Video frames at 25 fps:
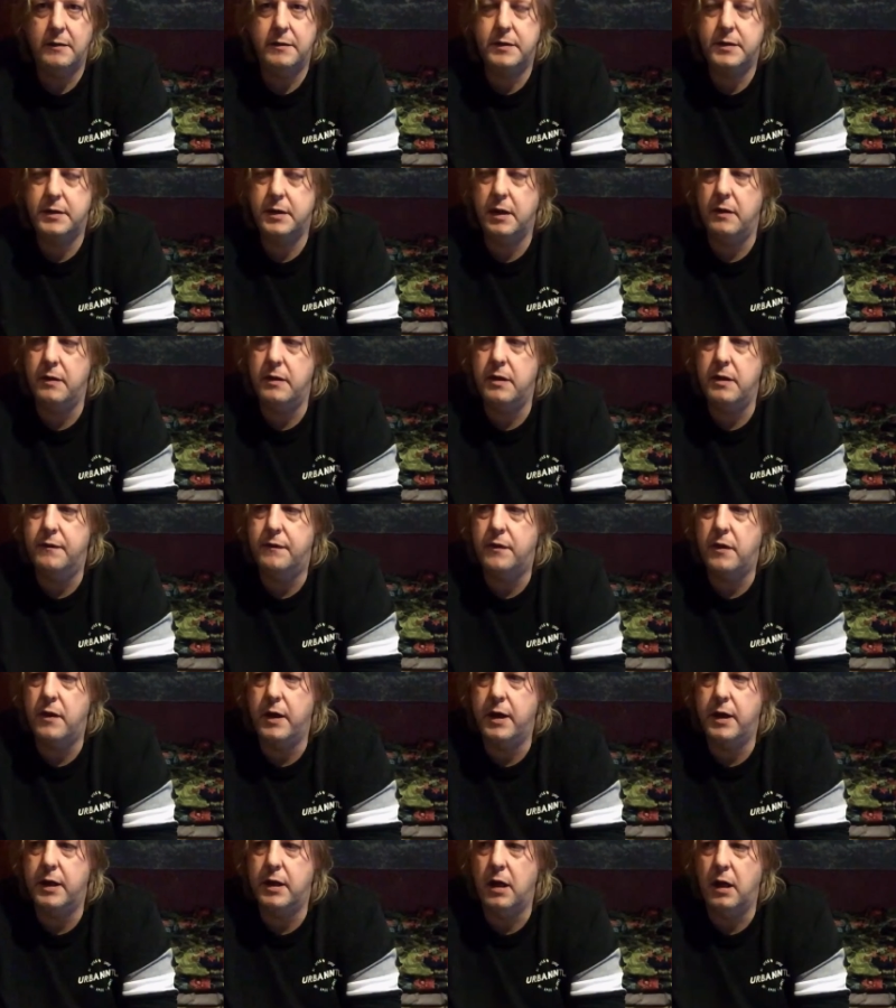So you've
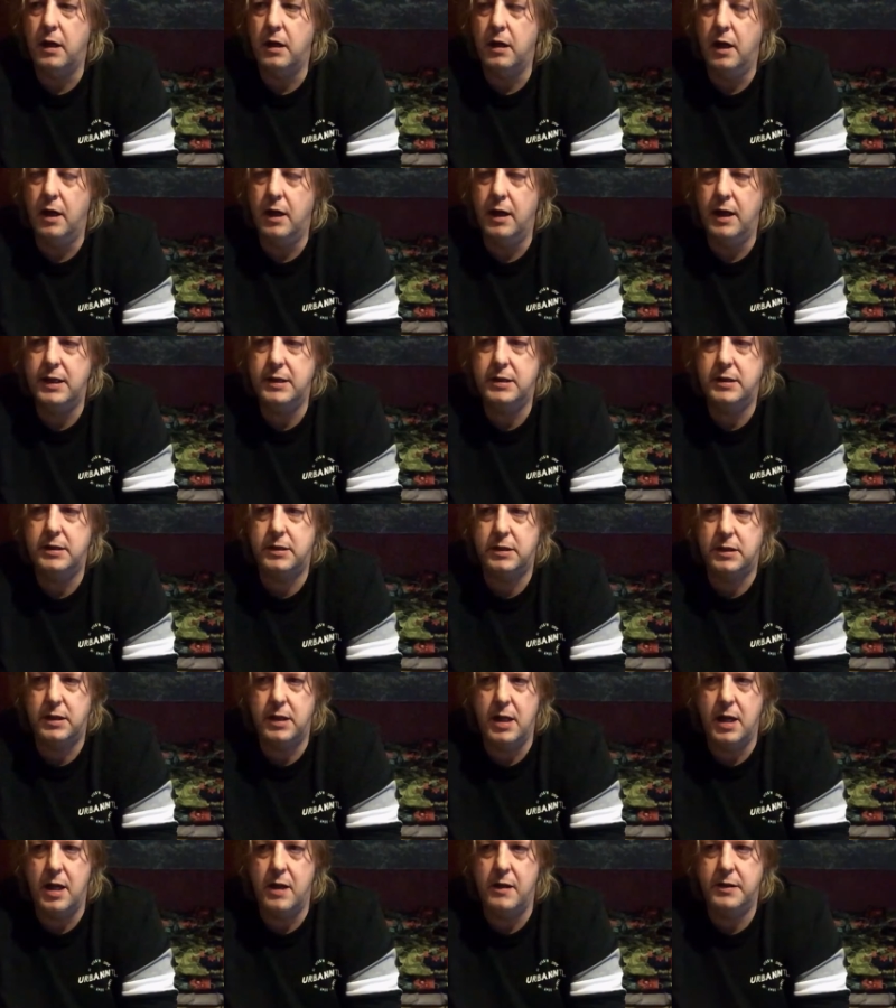kind of got that, it's,
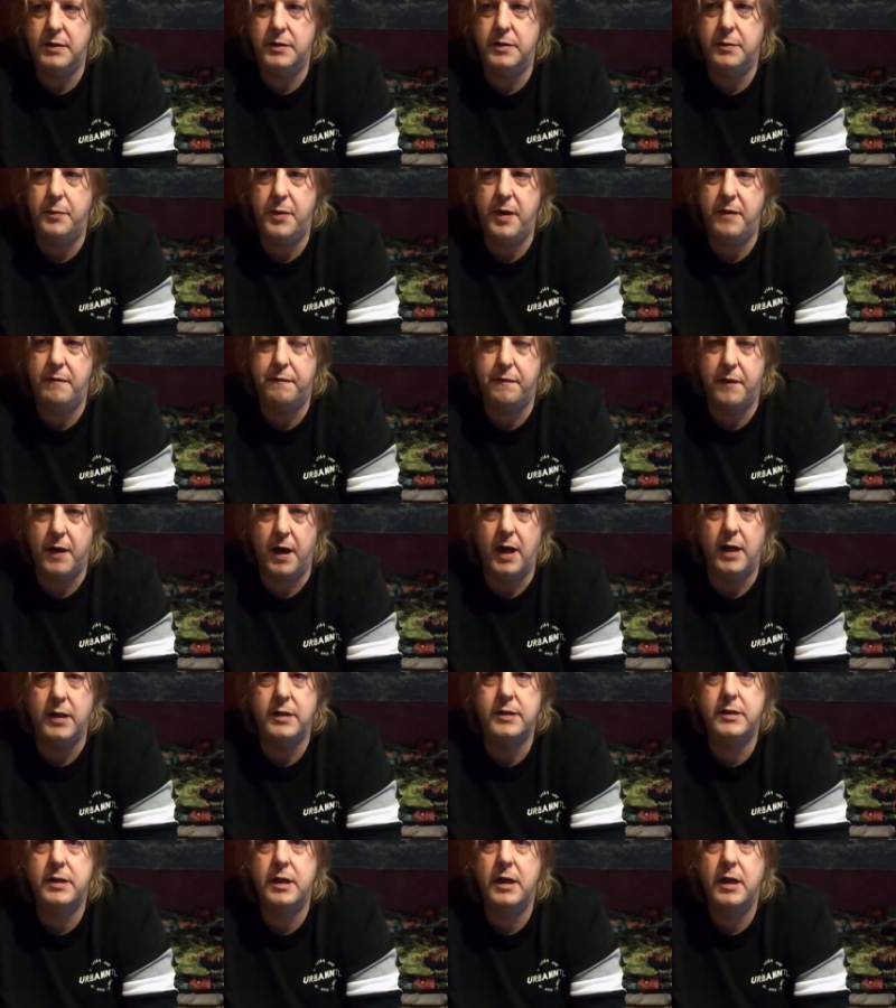you know, it's a bit
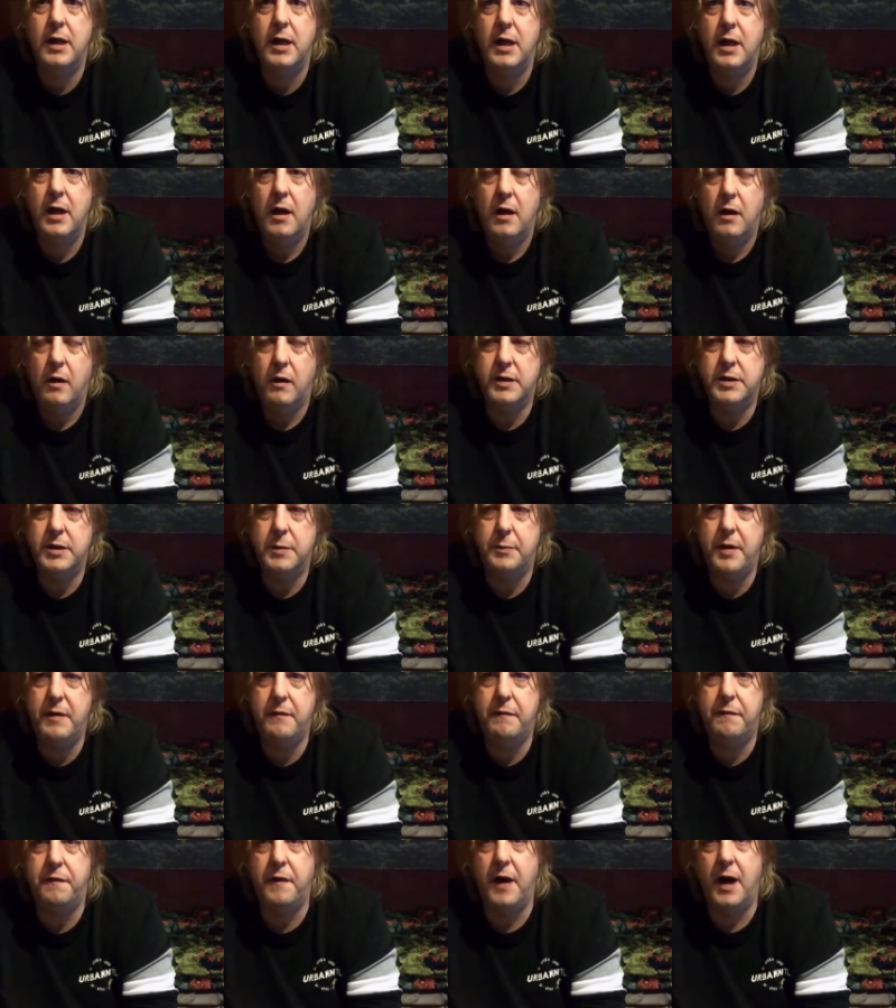fast, or it's a
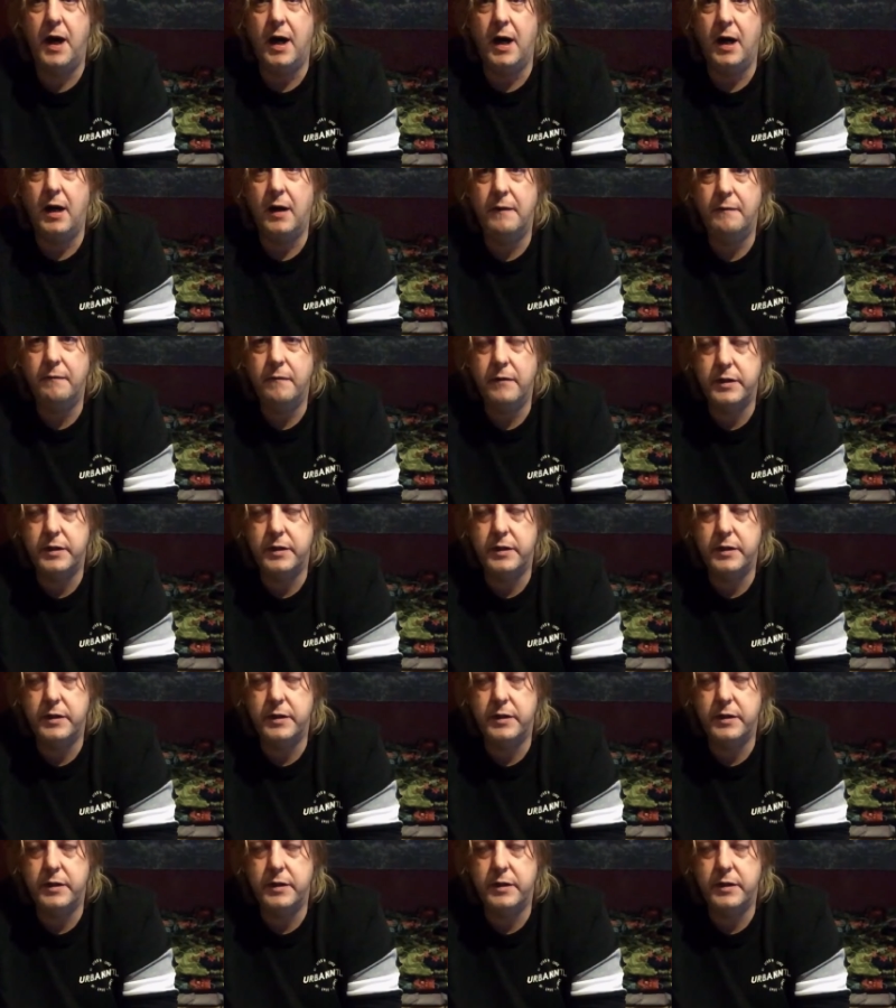bit far.